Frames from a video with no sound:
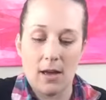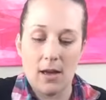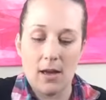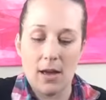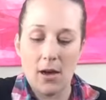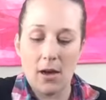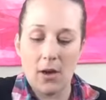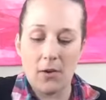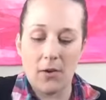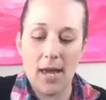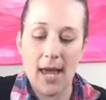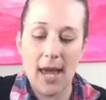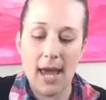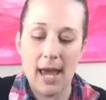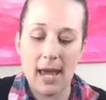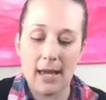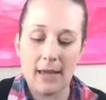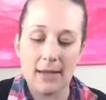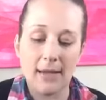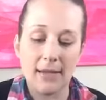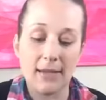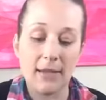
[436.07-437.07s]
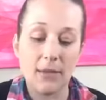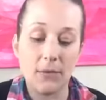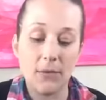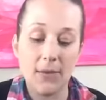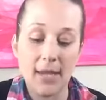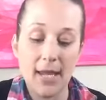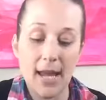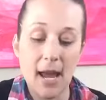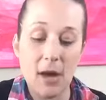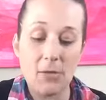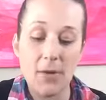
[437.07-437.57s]
Okay, so
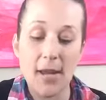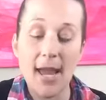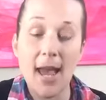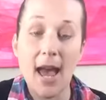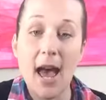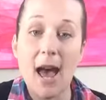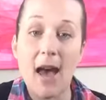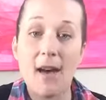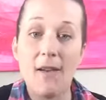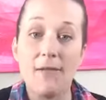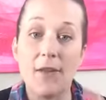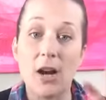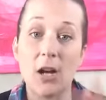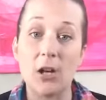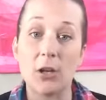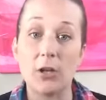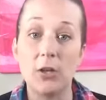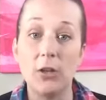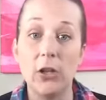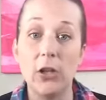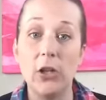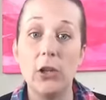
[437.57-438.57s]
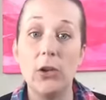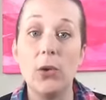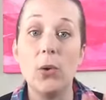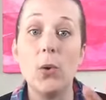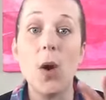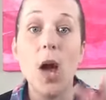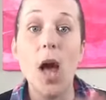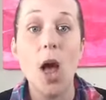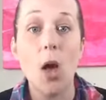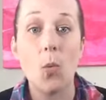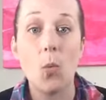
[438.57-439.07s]
now we have our
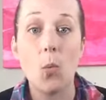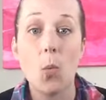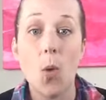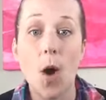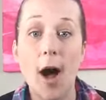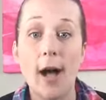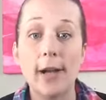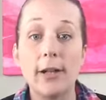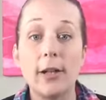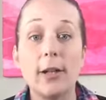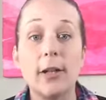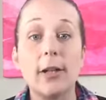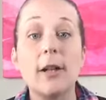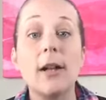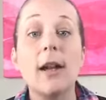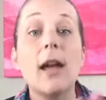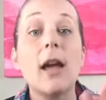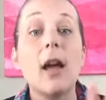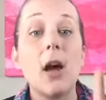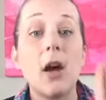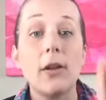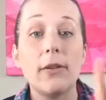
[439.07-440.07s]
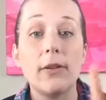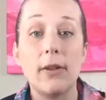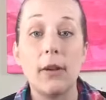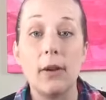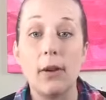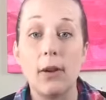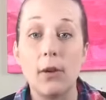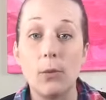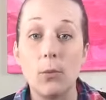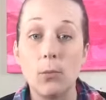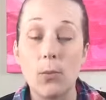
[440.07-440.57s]
glue, water,
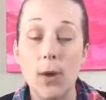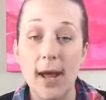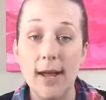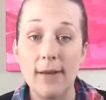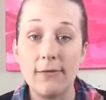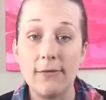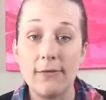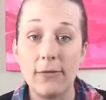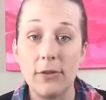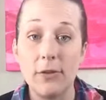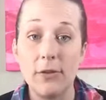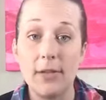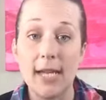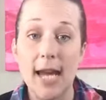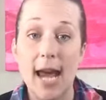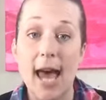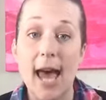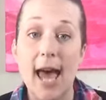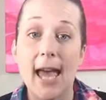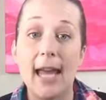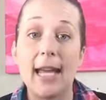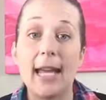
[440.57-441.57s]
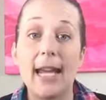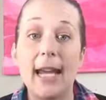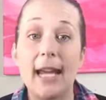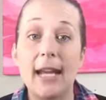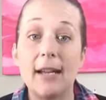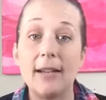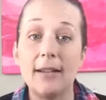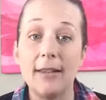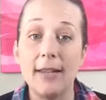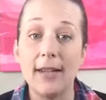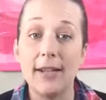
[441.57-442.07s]
the red food dye,
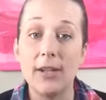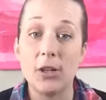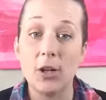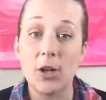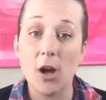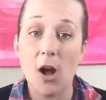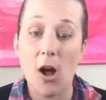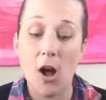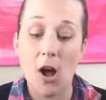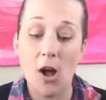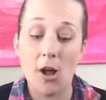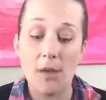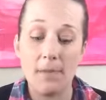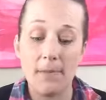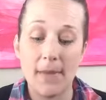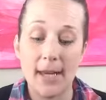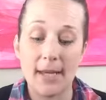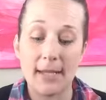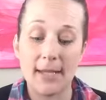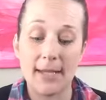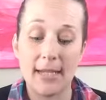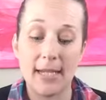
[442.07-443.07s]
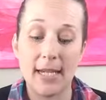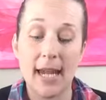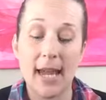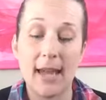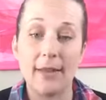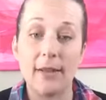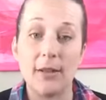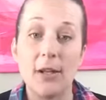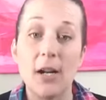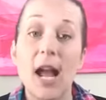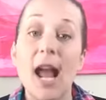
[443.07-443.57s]
and glitter all mixed
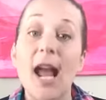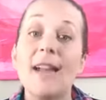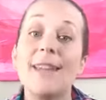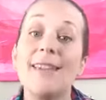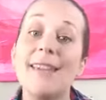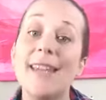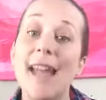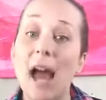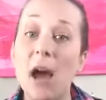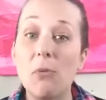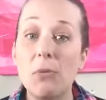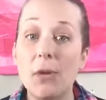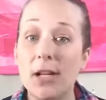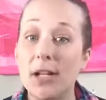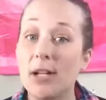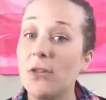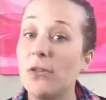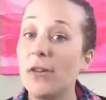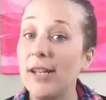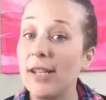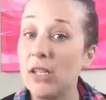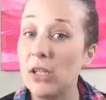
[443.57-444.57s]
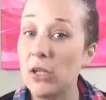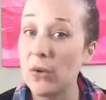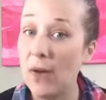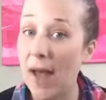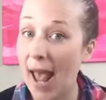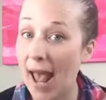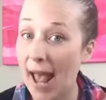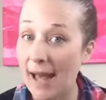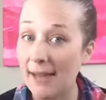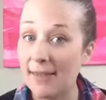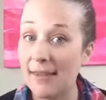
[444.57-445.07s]
together. Now we're going to
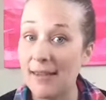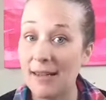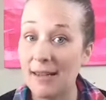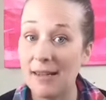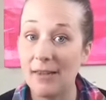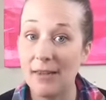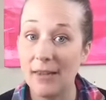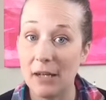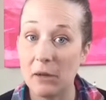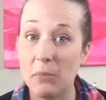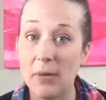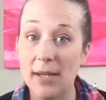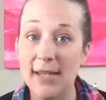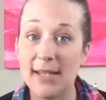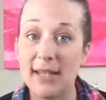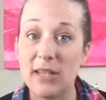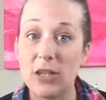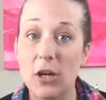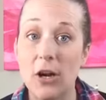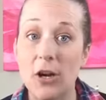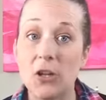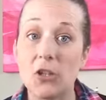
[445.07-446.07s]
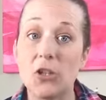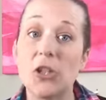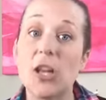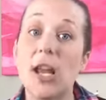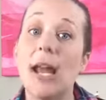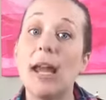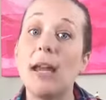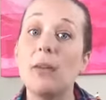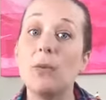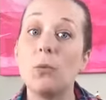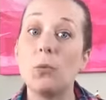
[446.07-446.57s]
add the liquid starch
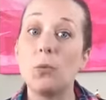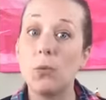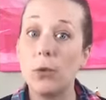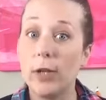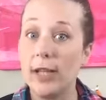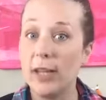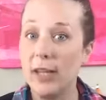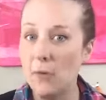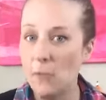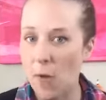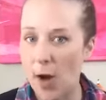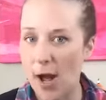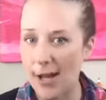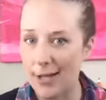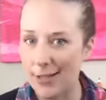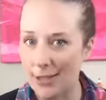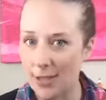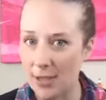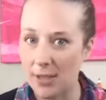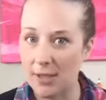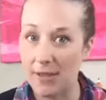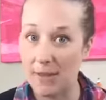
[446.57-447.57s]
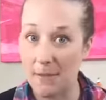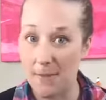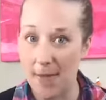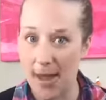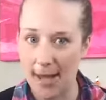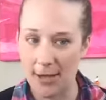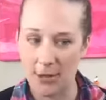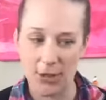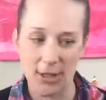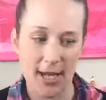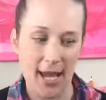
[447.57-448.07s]
and really watch the
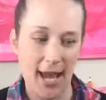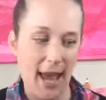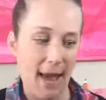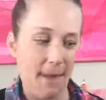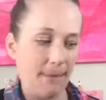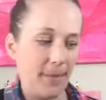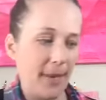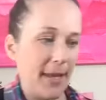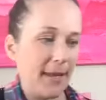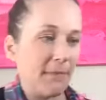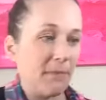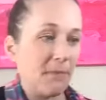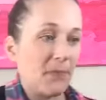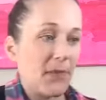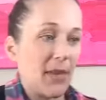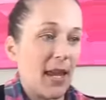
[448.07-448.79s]
magic happen.